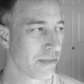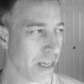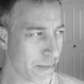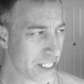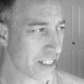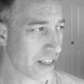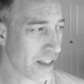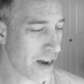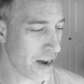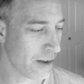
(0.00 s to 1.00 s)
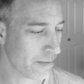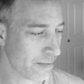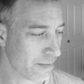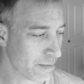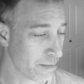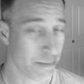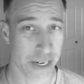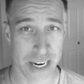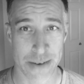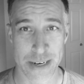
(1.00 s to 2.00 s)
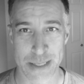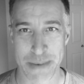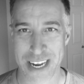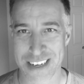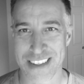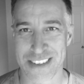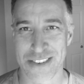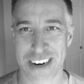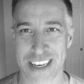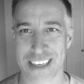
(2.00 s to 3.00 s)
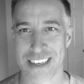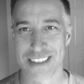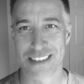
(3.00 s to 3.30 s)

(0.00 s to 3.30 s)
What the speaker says: I miss it a lot, but anyways, back to the trucking.